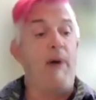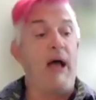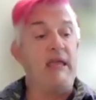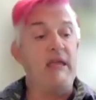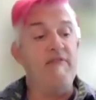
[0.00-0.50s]

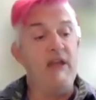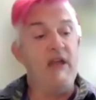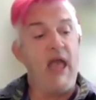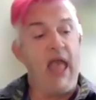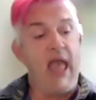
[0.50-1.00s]

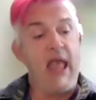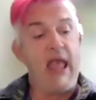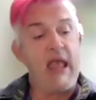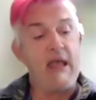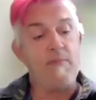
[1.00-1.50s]

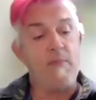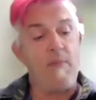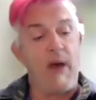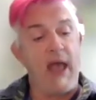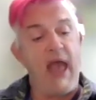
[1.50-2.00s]

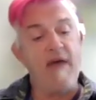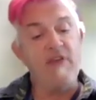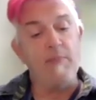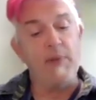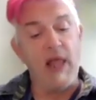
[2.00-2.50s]
By
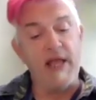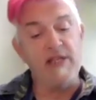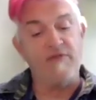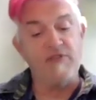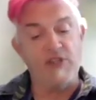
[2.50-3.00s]
having a
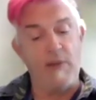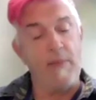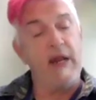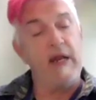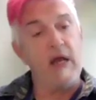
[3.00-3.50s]
place for
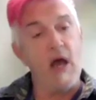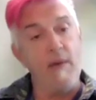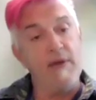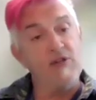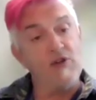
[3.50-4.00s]
somebody to
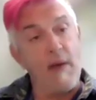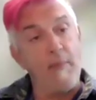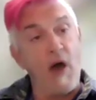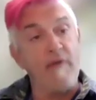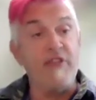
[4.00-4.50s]
come and drop
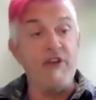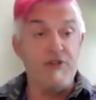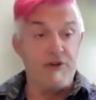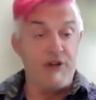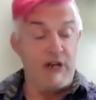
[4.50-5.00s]
off their
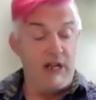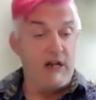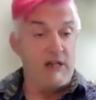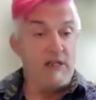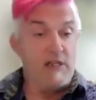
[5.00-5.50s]
dirty
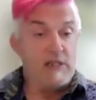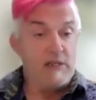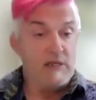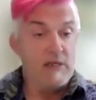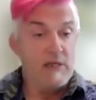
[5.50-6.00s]
needles,
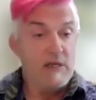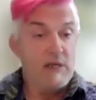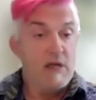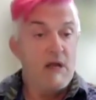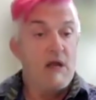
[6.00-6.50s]

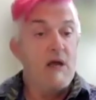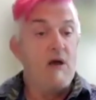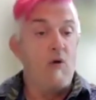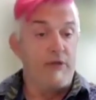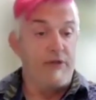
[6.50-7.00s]

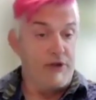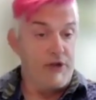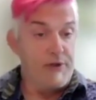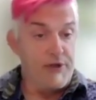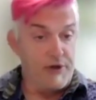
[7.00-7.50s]
or their
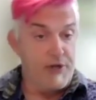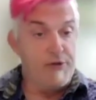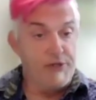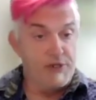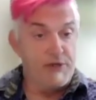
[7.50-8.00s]

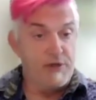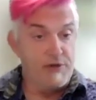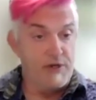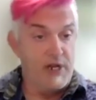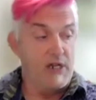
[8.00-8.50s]
used
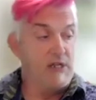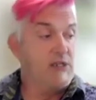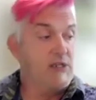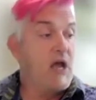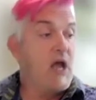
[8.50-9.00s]

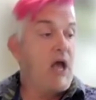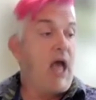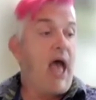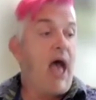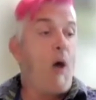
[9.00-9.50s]
needles,
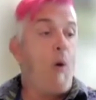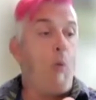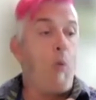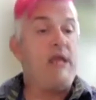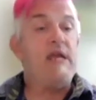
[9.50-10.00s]

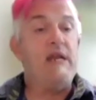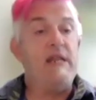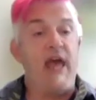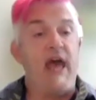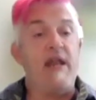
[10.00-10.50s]
we can
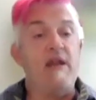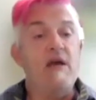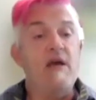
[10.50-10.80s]
then